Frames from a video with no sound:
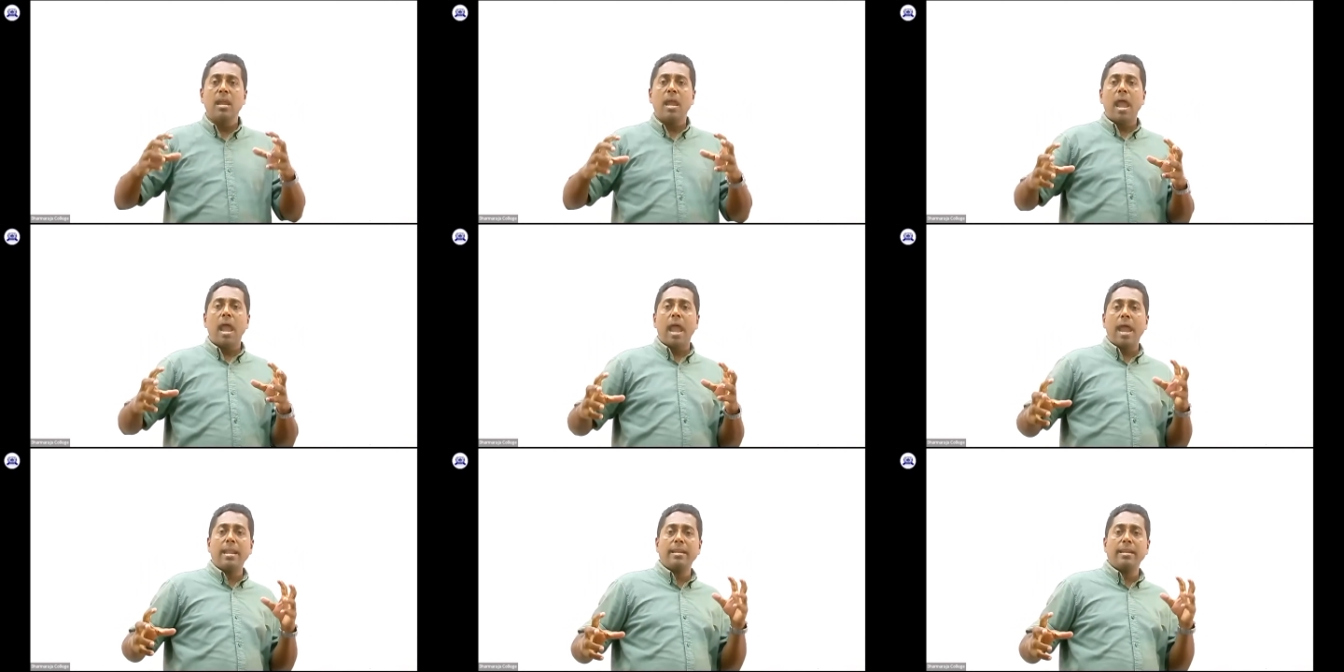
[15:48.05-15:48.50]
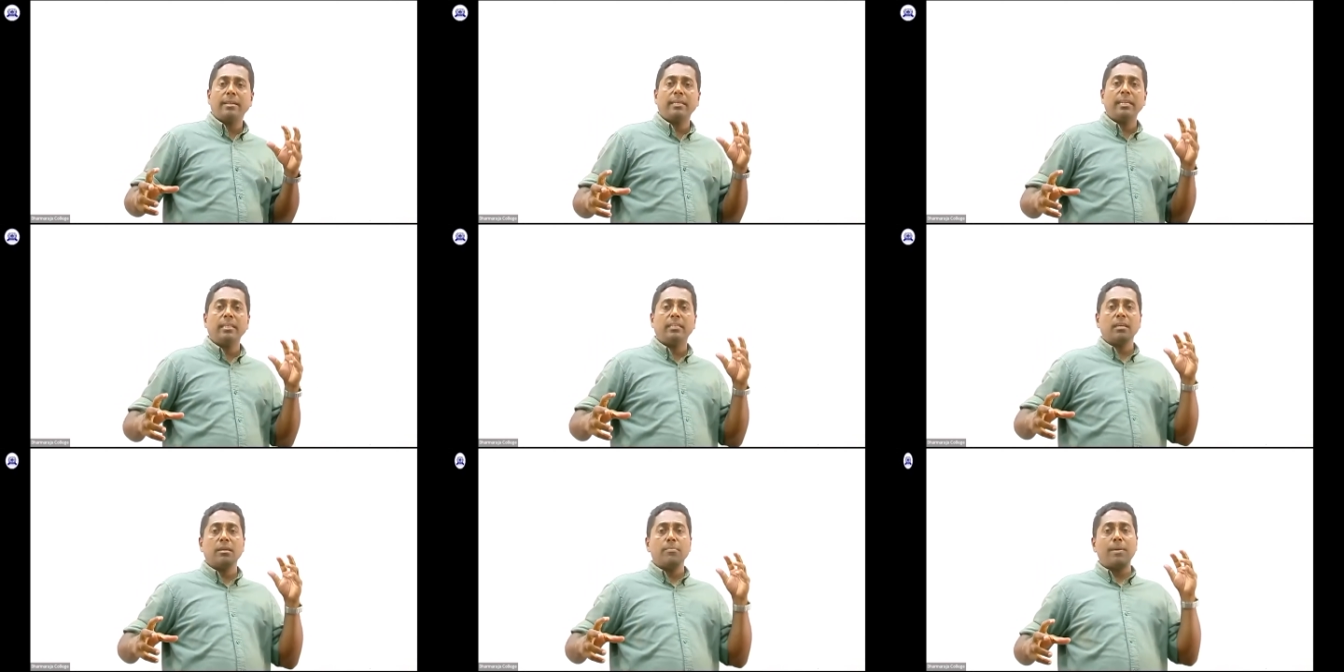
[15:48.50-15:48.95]
and
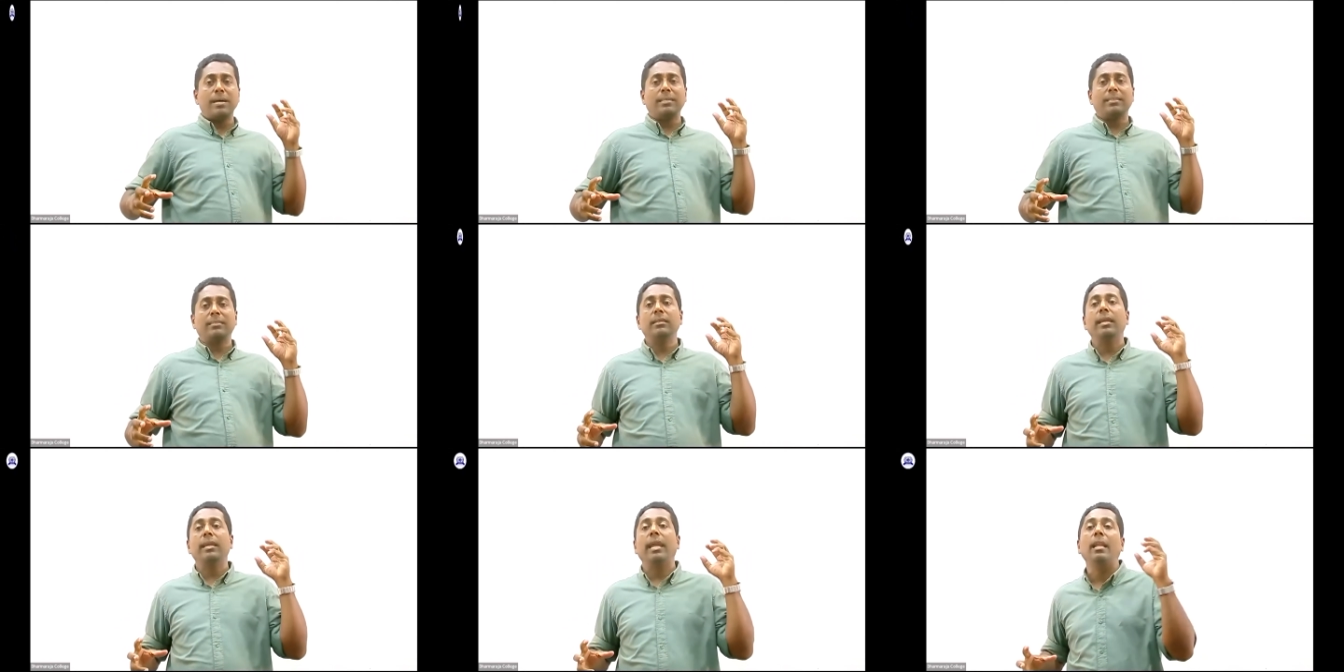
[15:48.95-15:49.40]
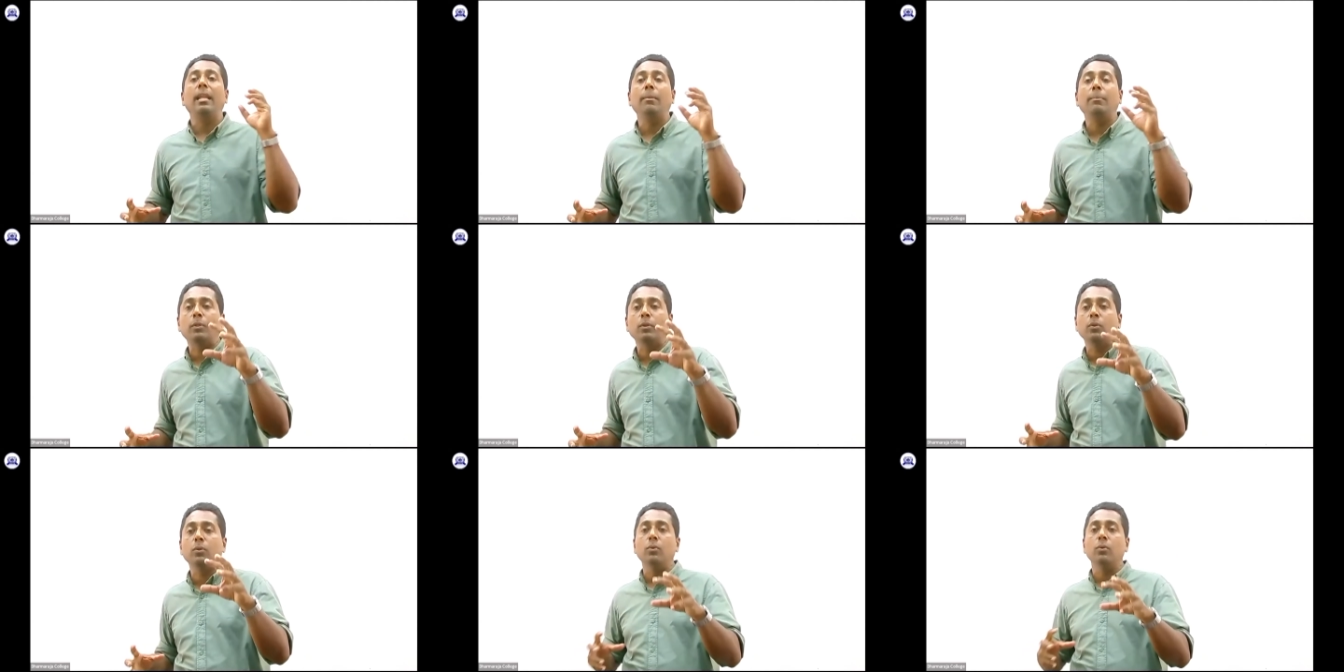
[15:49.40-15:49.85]
teacher must help
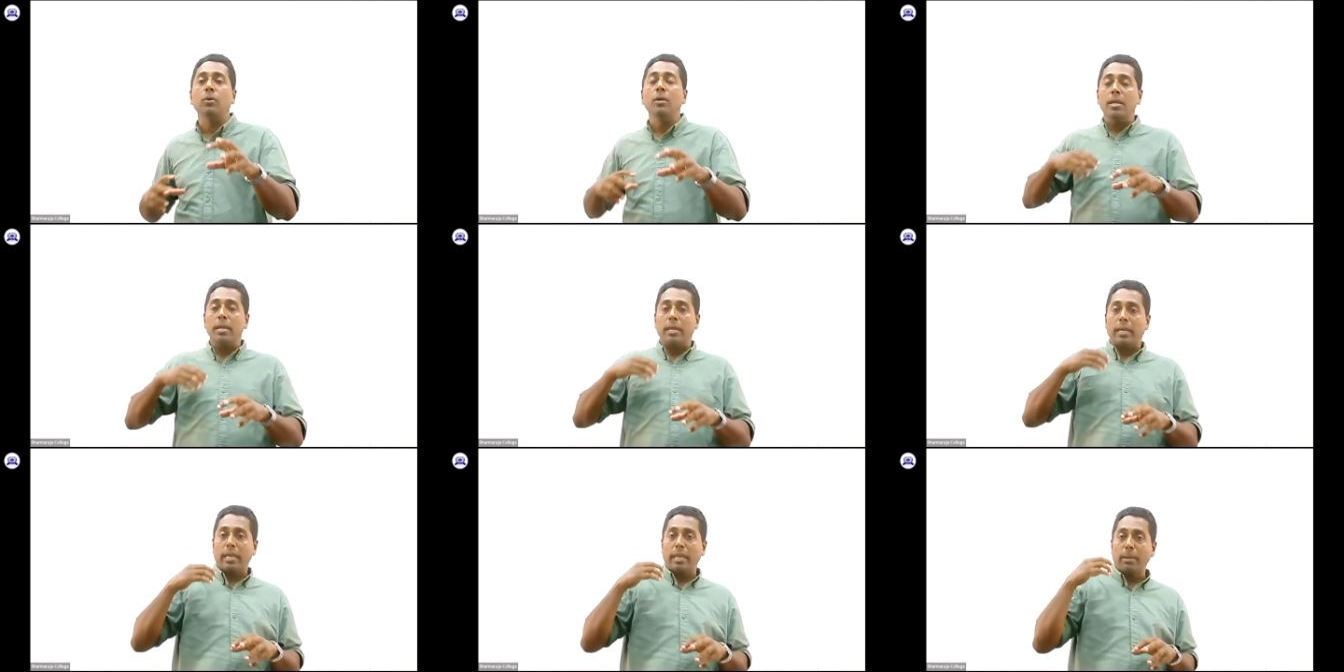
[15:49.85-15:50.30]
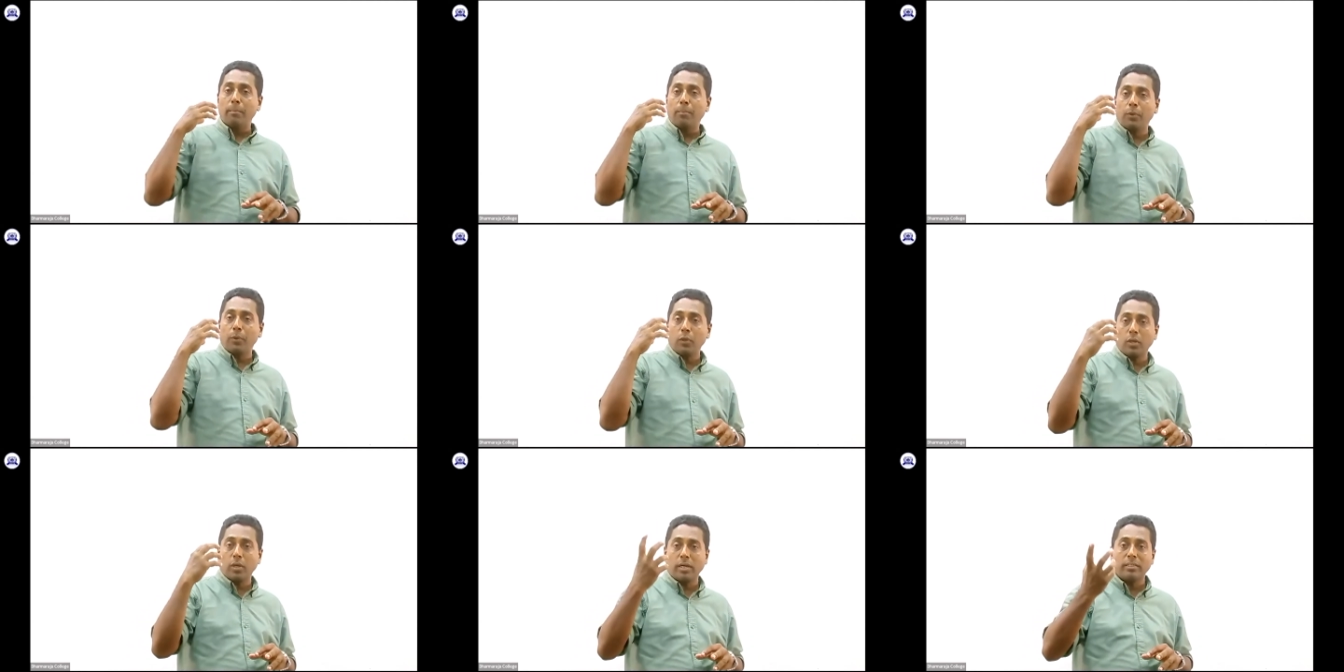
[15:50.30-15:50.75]
to
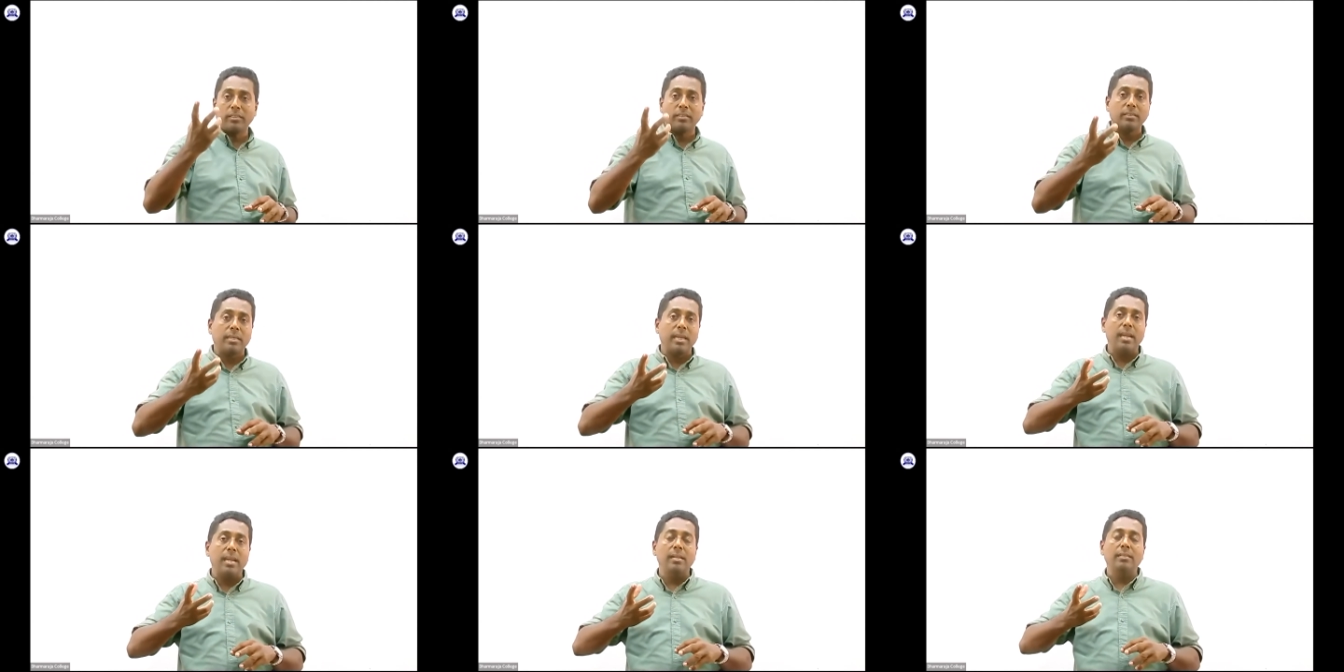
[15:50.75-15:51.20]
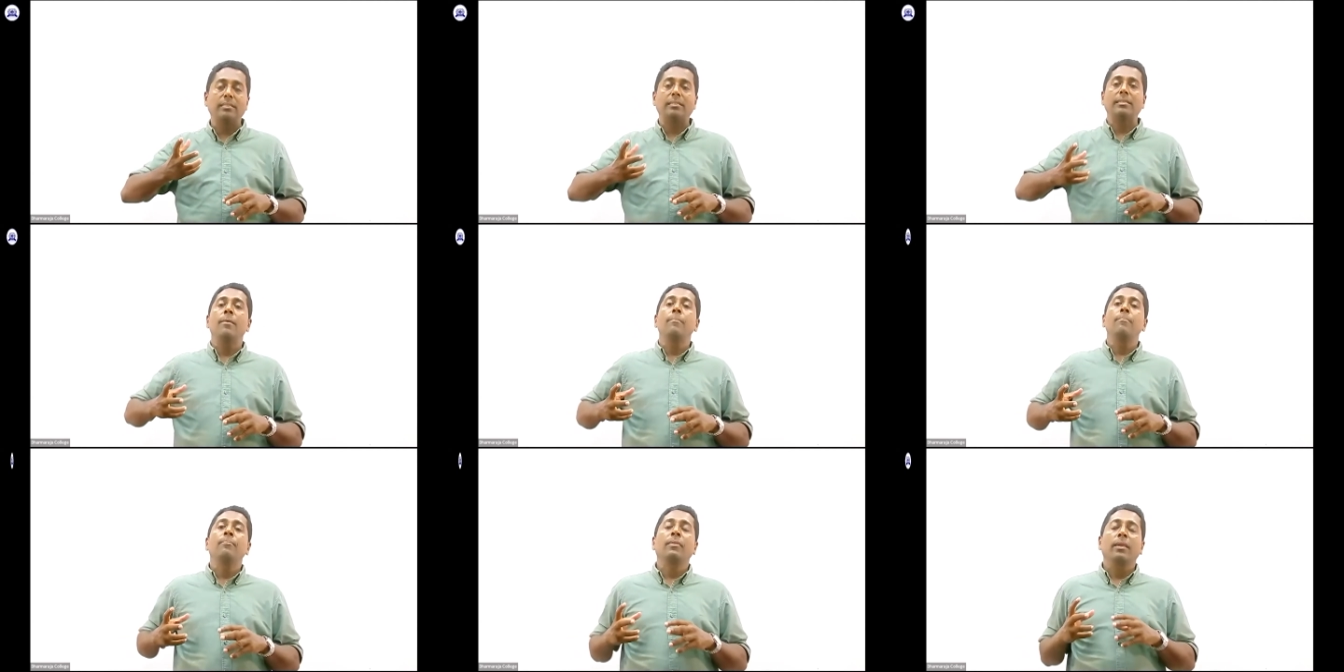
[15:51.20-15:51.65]
improve your skills.
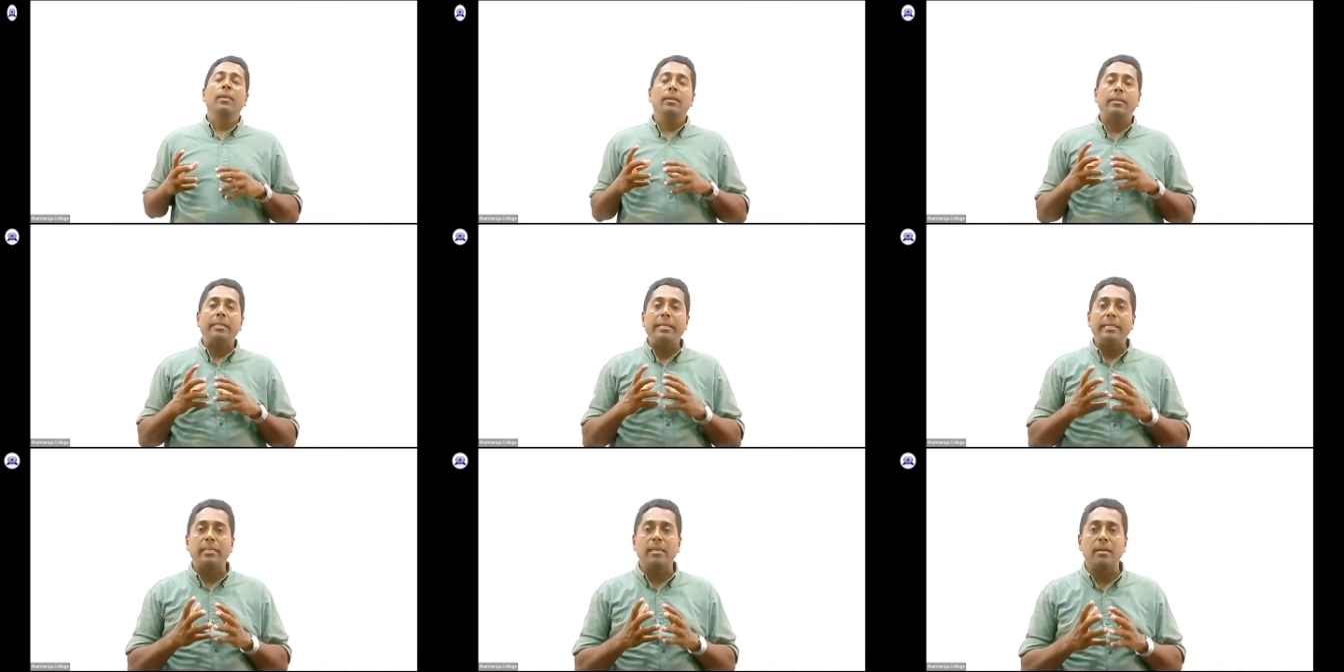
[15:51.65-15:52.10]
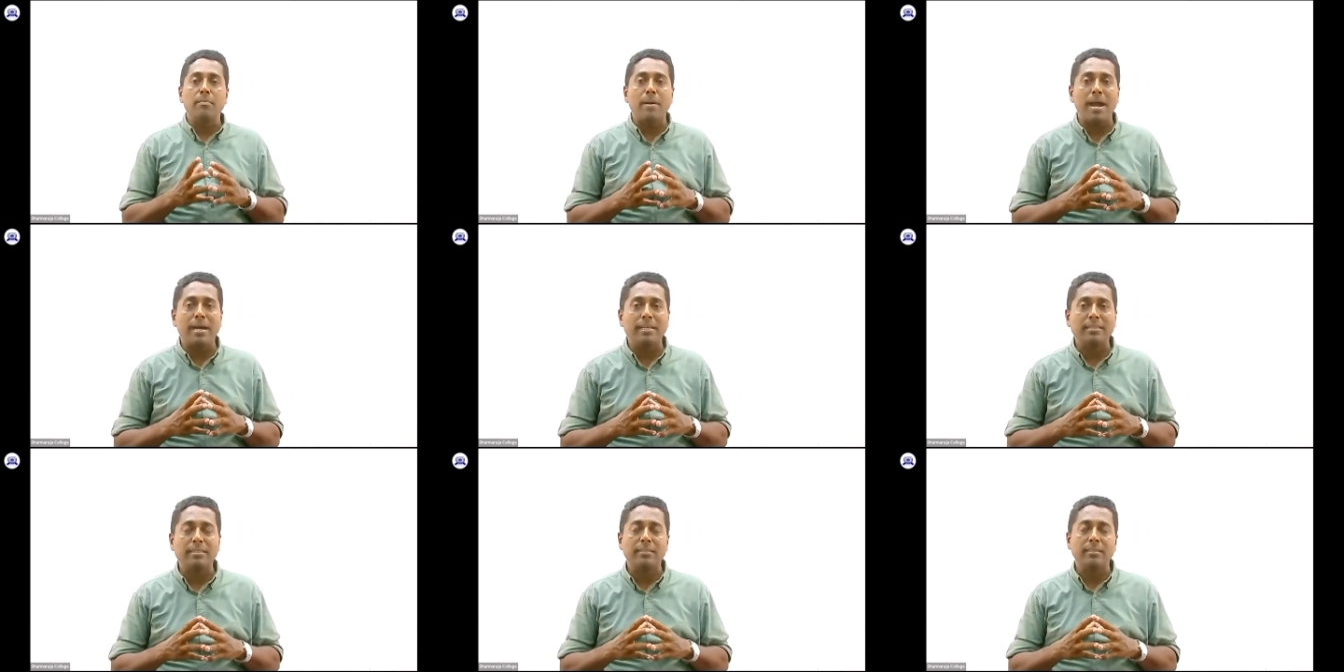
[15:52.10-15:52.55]
Teacher
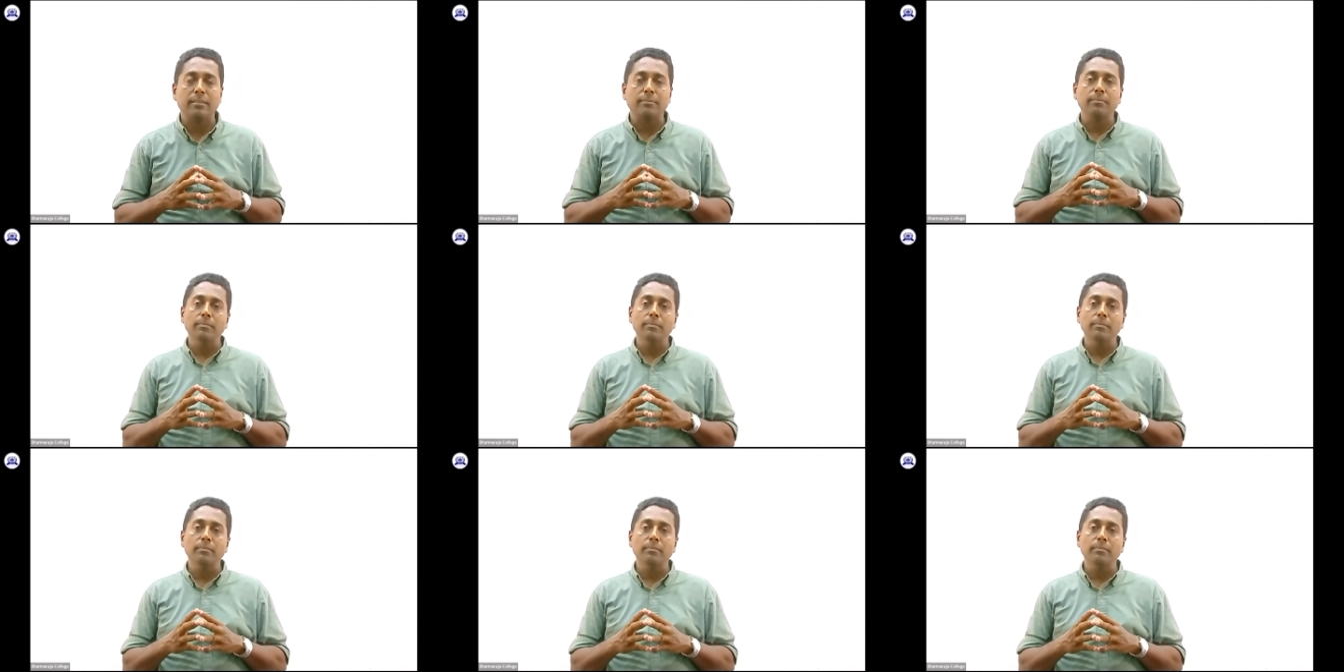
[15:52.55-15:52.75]
must